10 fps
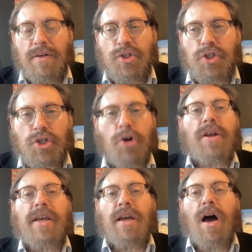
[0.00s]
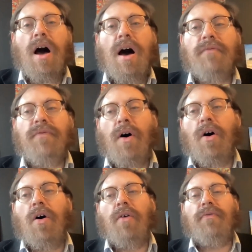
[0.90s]
shirking off
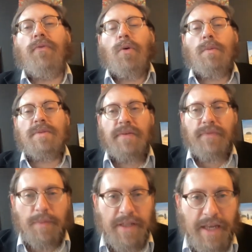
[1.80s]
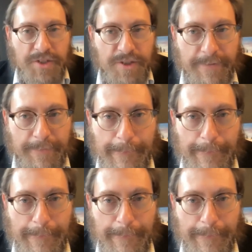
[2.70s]
all forms of limitation,